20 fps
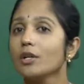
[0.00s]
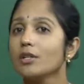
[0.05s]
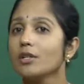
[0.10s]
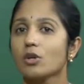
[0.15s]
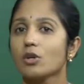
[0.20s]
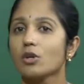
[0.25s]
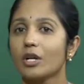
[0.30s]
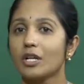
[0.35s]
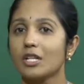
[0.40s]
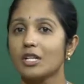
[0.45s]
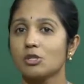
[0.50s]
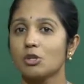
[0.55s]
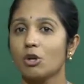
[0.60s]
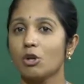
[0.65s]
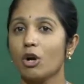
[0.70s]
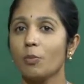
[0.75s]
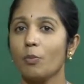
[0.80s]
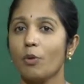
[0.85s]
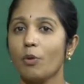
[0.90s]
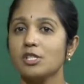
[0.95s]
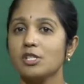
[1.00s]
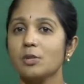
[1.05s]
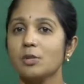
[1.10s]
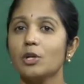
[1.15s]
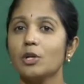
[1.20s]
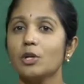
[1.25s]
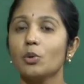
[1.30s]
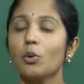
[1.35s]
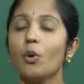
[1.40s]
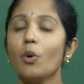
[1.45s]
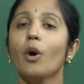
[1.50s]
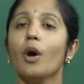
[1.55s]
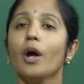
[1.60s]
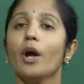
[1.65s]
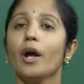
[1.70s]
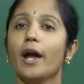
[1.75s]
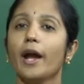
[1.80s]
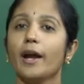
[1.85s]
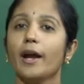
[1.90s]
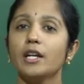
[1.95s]
So it is not possible to
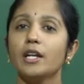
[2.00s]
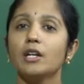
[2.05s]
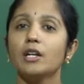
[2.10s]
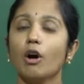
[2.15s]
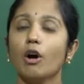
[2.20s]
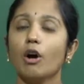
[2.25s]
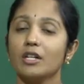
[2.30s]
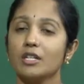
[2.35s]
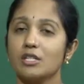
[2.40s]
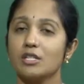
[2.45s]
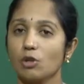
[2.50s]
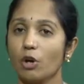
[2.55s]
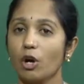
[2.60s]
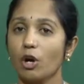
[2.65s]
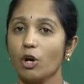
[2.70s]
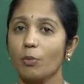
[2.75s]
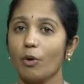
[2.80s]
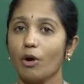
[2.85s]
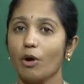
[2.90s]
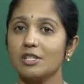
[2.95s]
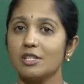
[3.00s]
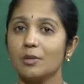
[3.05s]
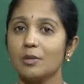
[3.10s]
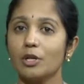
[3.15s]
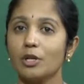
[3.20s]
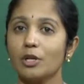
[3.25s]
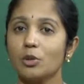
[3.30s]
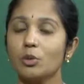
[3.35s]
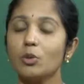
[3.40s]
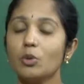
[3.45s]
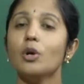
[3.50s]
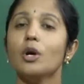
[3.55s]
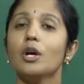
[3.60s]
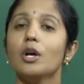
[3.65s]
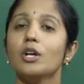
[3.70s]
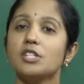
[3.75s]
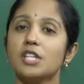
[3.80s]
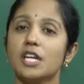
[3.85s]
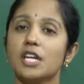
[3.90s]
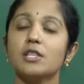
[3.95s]
edit, or it is not possible
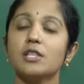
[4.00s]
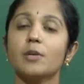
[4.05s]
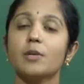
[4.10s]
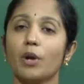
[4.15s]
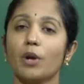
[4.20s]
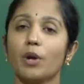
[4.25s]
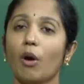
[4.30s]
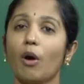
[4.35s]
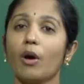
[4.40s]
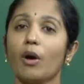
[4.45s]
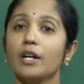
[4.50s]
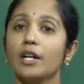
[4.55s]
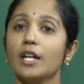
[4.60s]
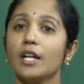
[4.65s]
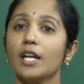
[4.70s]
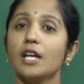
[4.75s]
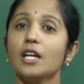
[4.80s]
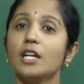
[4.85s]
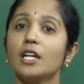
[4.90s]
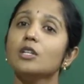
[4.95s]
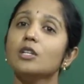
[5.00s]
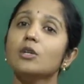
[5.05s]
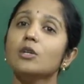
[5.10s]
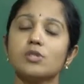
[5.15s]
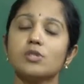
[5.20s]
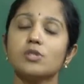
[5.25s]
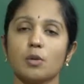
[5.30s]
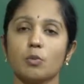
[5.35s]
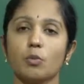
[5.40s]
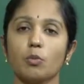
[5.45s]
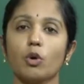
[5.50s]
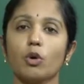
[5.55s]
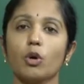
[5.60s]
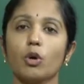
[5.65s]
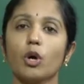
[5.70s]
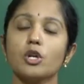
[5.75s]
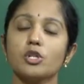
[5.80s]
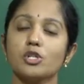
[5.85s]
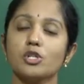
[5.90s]
to change the priority in user mode.